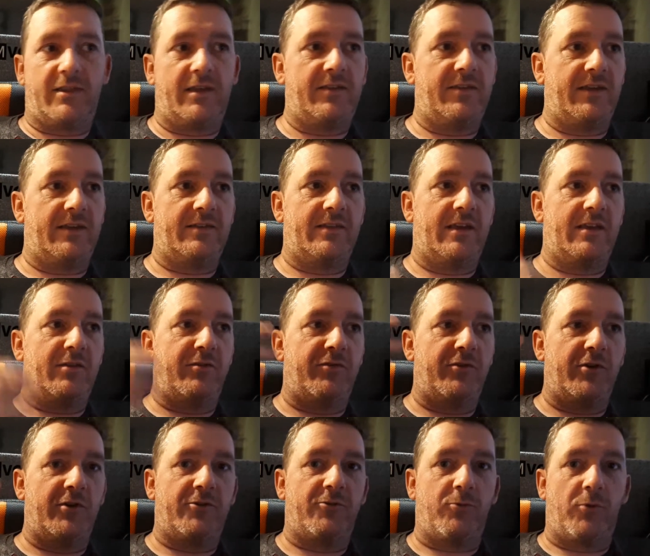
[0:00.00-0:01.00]
They think they're the
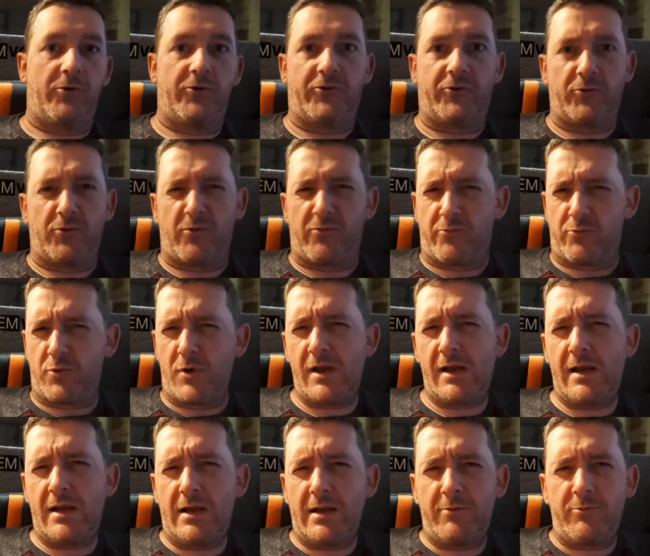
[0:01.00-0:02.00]
first ones to have
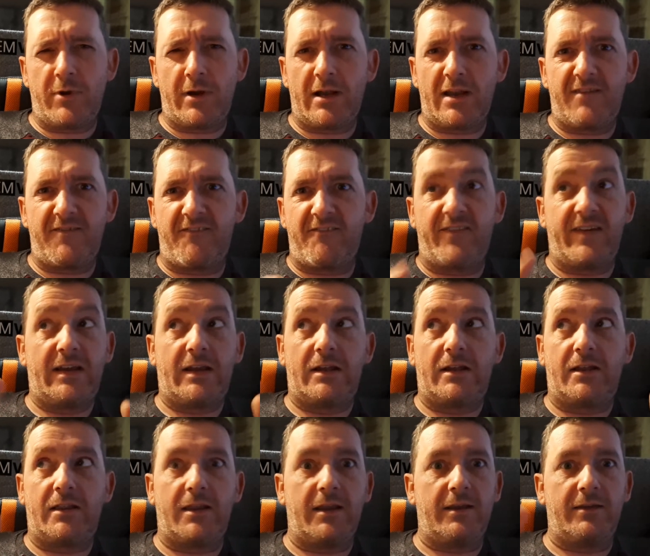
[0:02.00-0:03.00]
really, really
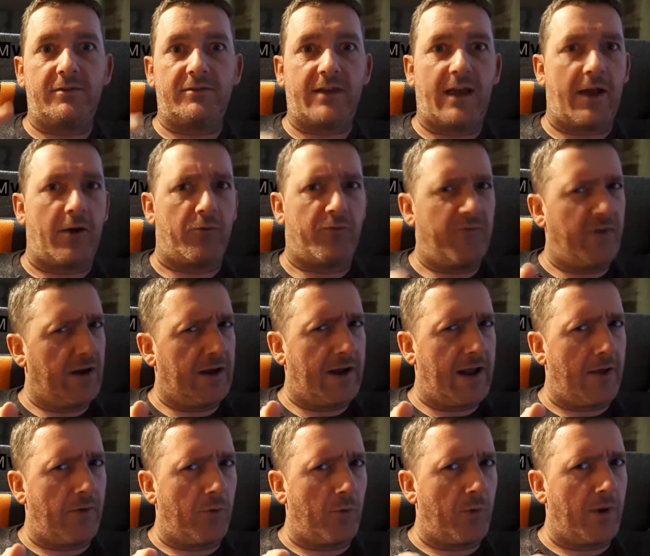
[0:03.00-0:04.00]
figured things out, figured
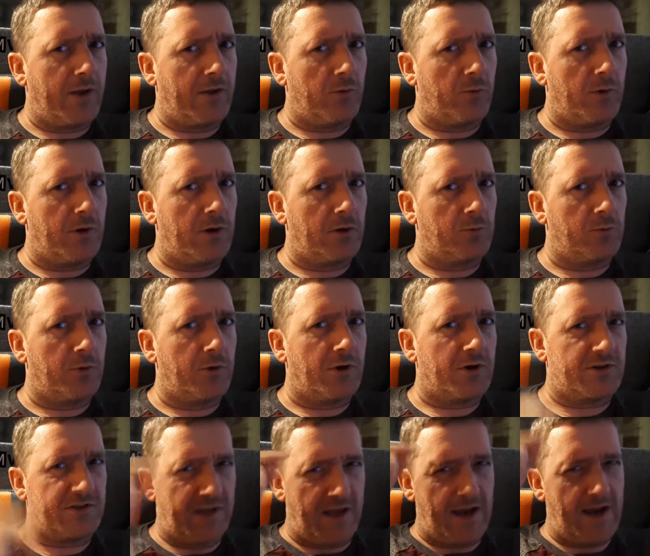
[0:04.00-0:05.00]
out the way the world
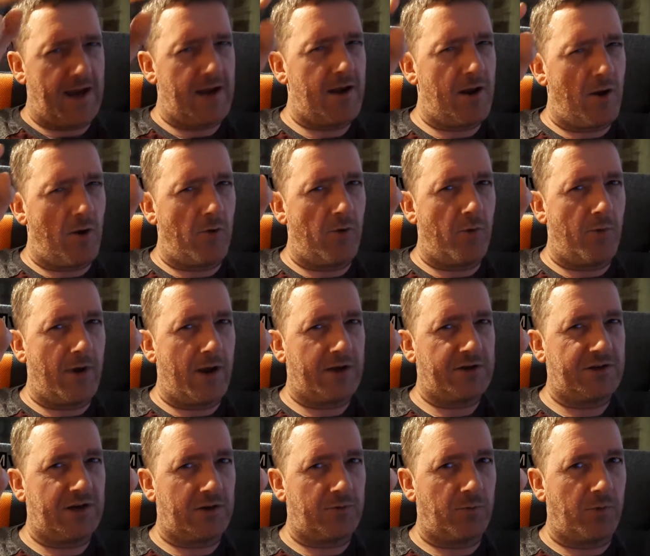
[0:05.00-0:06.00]
works. They know the way
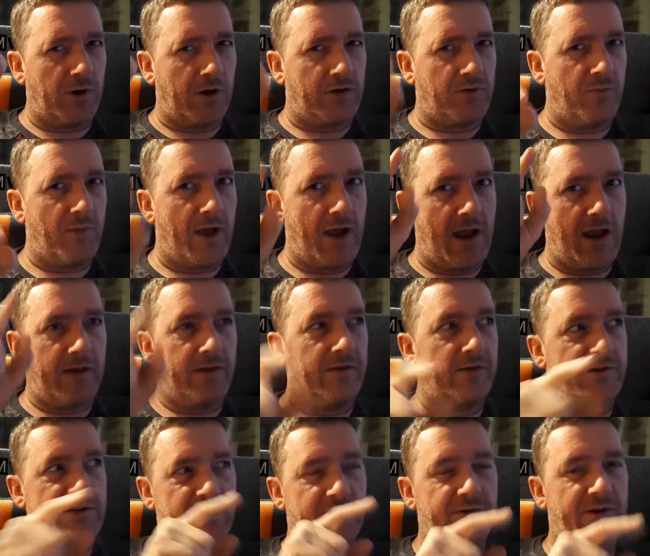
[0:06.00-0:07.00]
shit works, man.
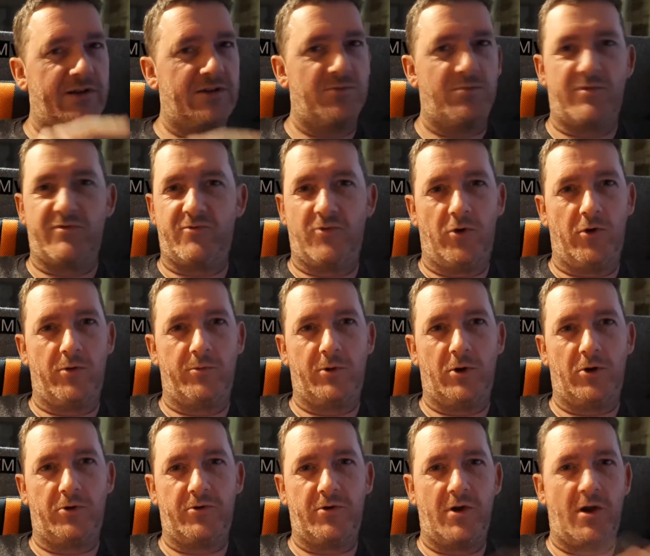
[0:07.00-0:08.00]
The generation before them
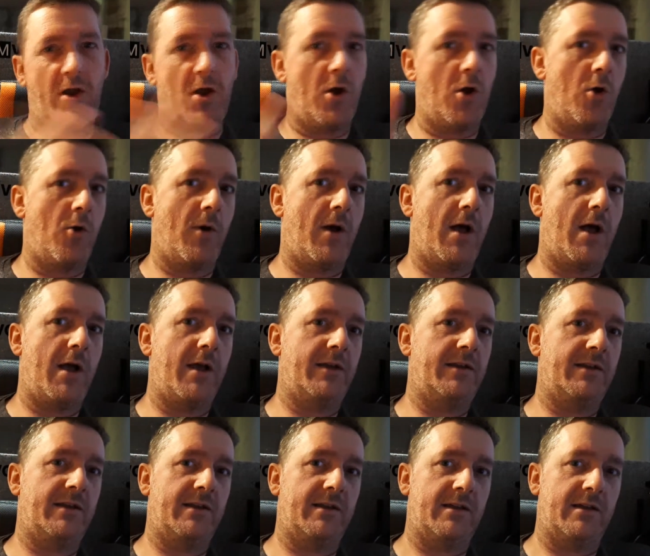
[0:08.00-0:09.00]
got no
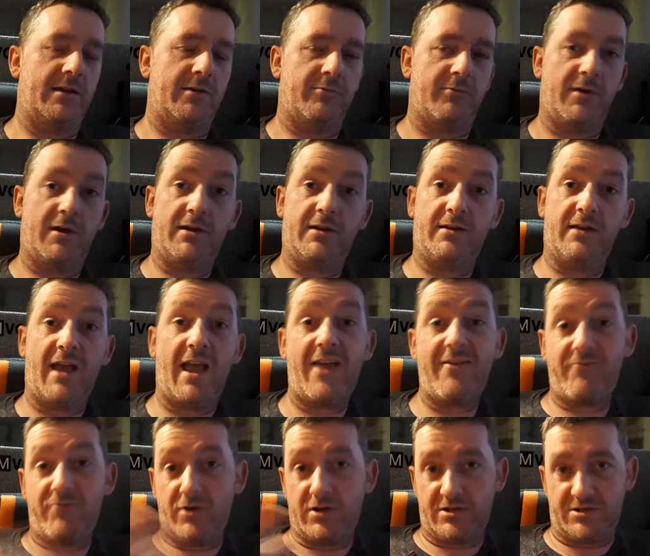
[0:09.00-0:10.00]
idea, right?
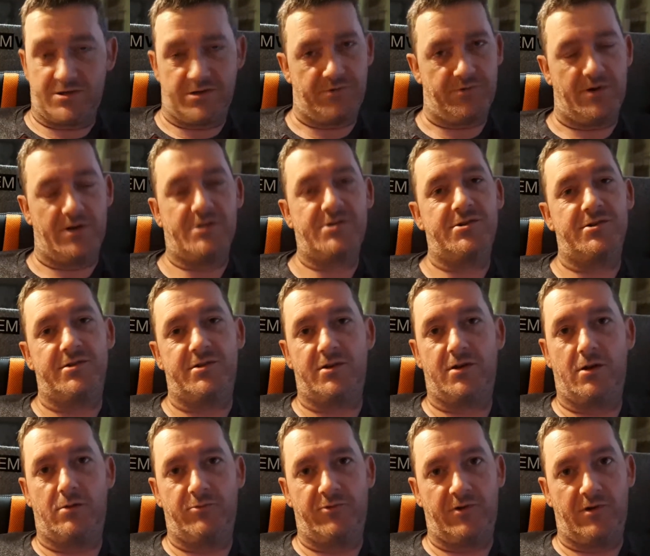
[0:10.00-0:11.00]
Every generation that
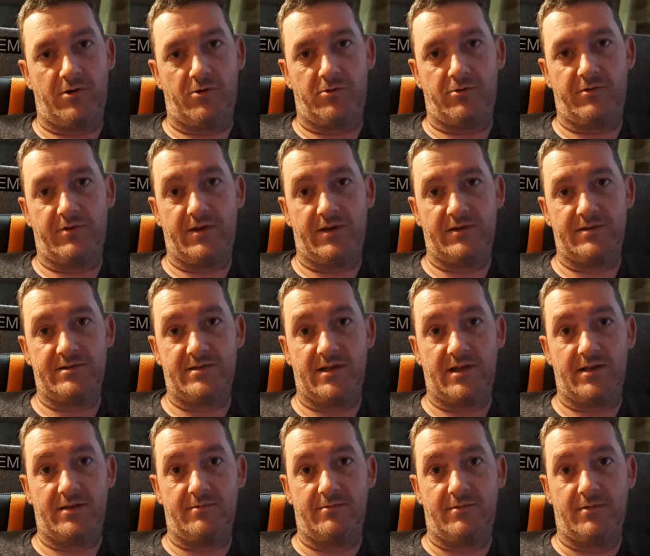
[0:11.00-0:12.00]
comes along thinks that.